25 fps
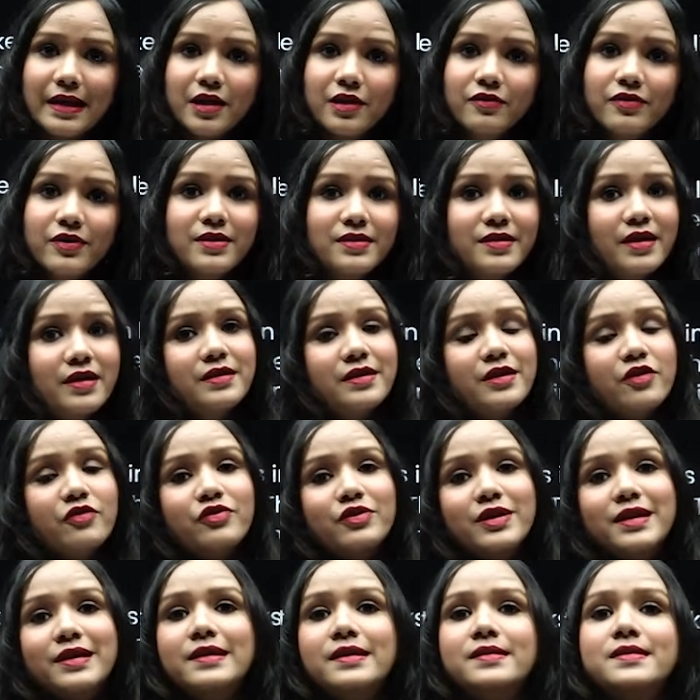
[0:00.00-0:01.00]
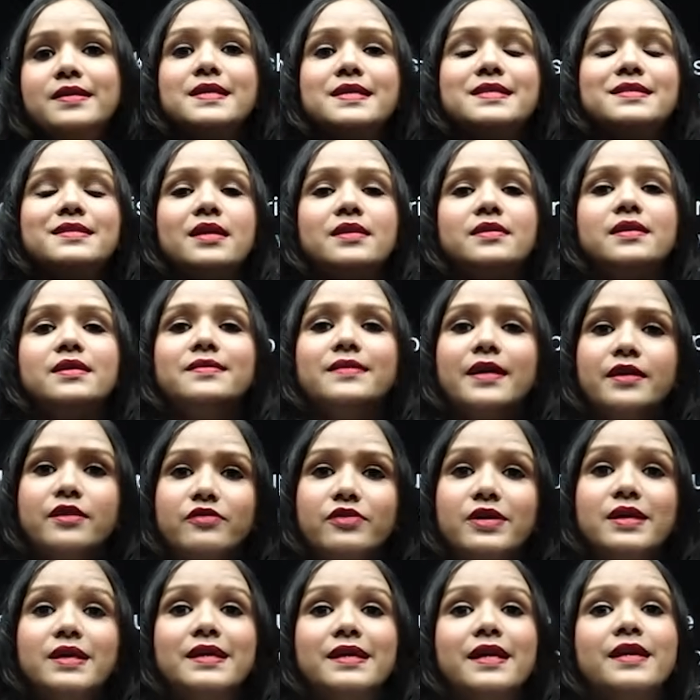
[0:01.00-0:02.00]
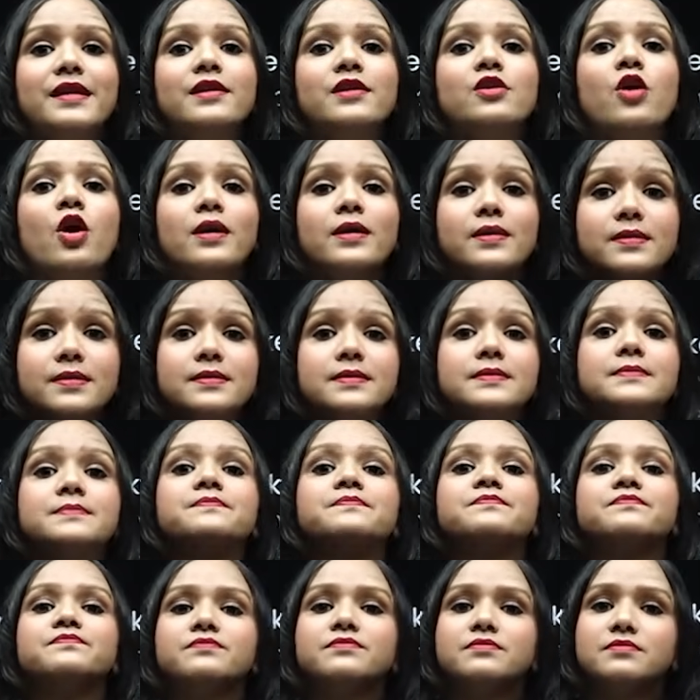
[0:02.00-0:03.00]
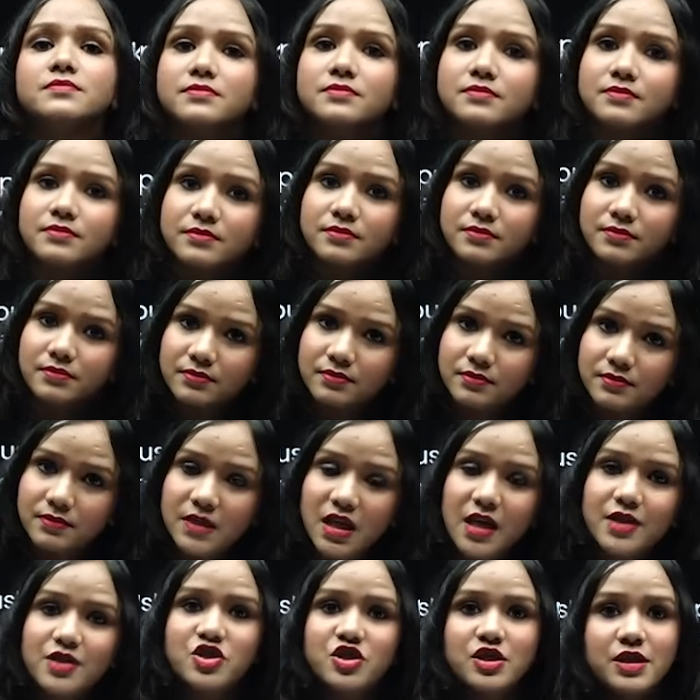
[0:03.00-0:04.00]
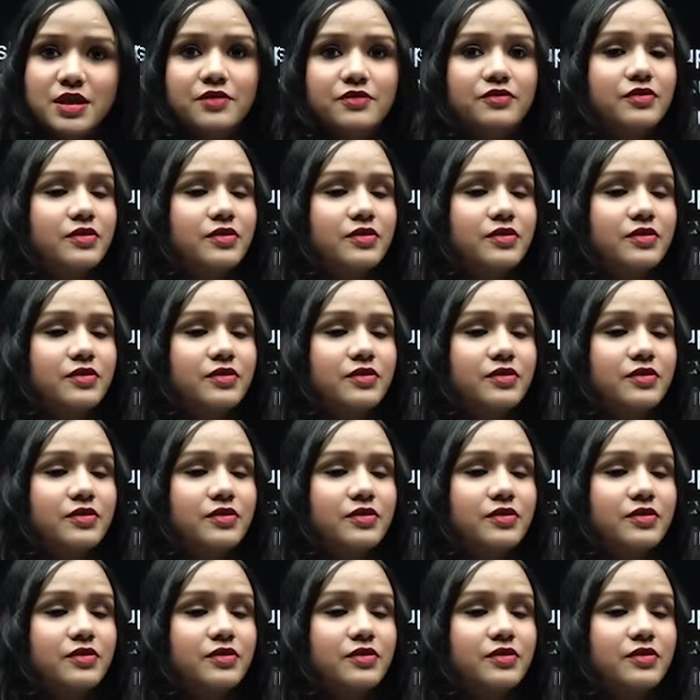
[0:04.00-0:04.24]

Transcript: and then definitely there is nothing that we cannot achieve.